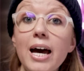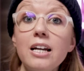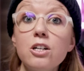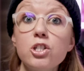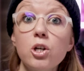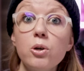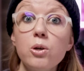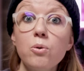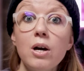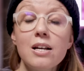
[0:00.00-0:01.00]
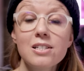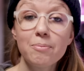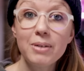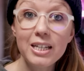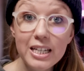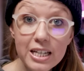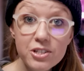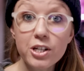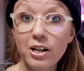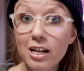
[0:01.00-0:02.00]
ahead and show you some
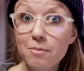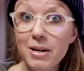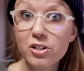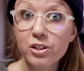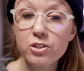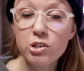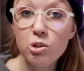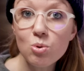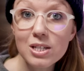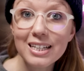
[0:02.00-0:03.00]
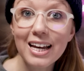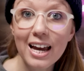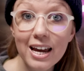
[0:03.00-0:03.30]
easier animations using